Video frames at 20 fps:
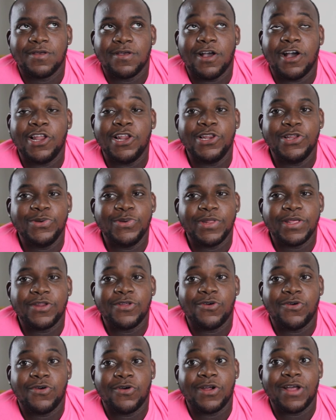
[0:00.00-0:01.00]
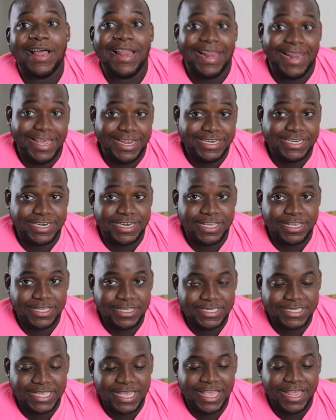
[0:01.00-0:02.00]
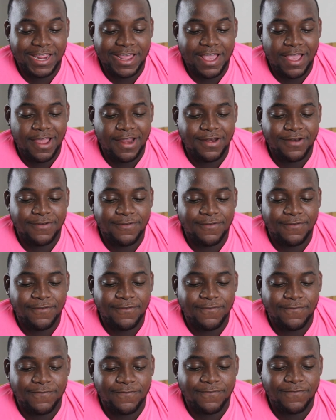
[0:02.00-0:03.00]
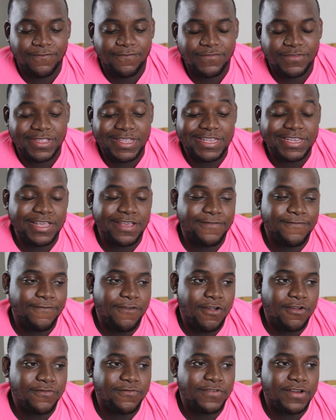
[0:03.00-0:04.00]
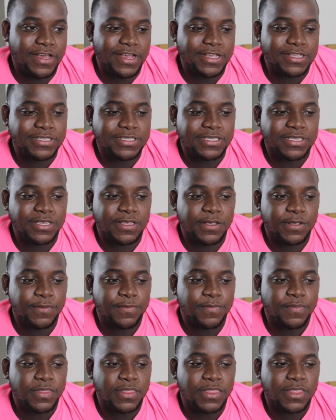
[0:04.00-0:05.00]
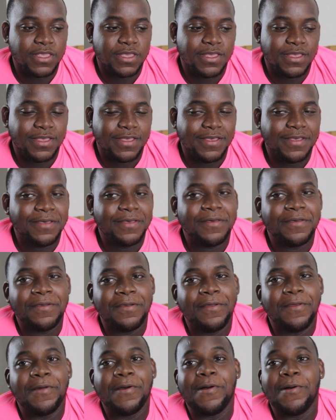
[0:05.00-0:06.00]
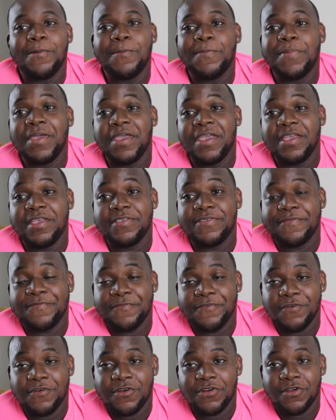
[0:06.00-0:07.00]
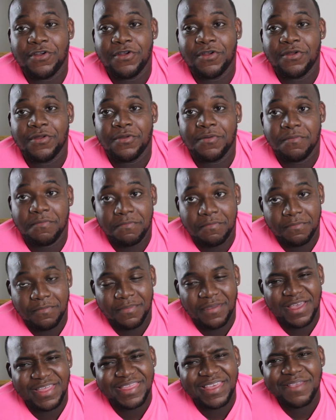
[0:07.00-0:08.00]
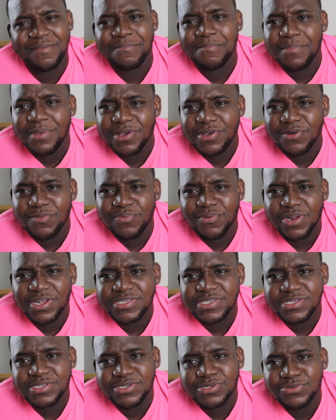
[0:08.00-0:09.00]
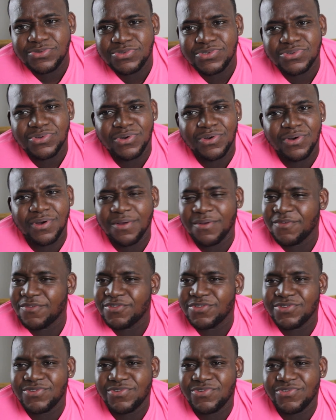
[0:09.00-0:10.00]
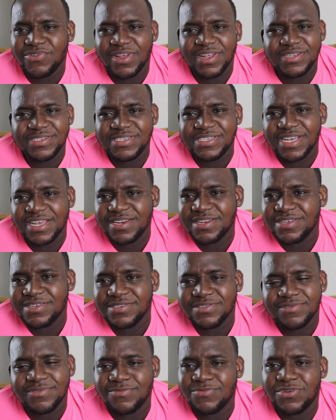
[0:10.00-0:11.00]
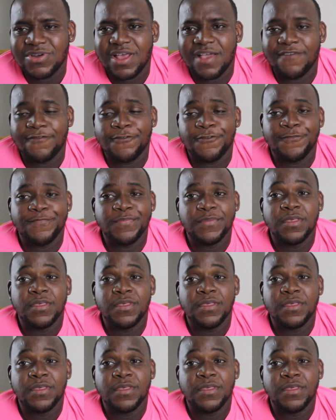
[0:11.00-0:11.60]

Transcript: alluded or allegedly said that DJ Funk Flex, you know, pays for, I think, male prostitutes or transgenders or whatever,